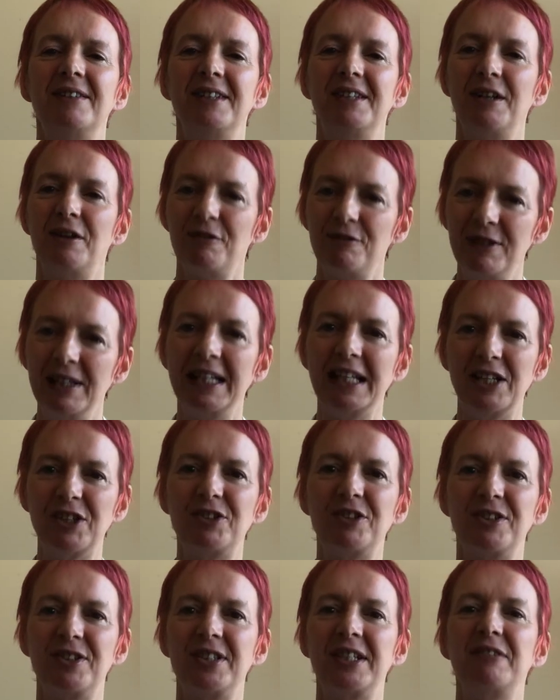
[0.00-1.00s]
you know, really
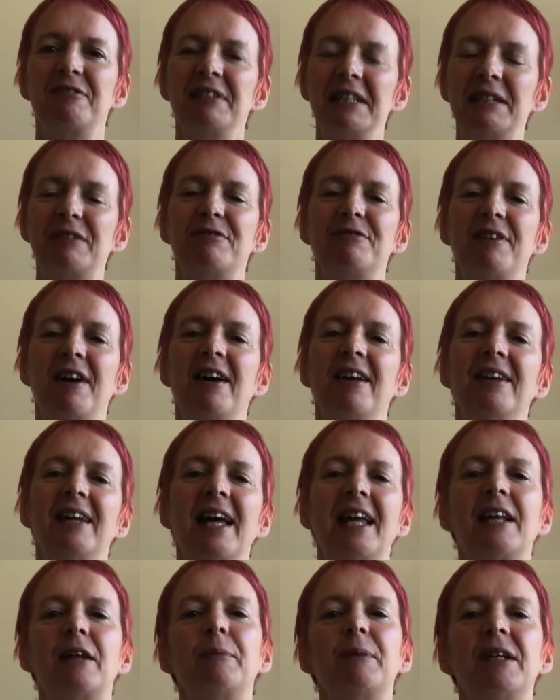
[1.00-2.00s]
interesting, really fun,
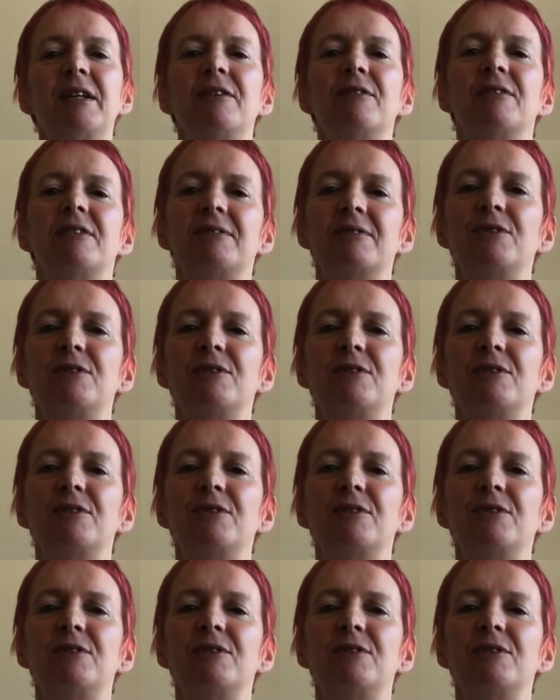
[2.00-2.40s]
and it'll be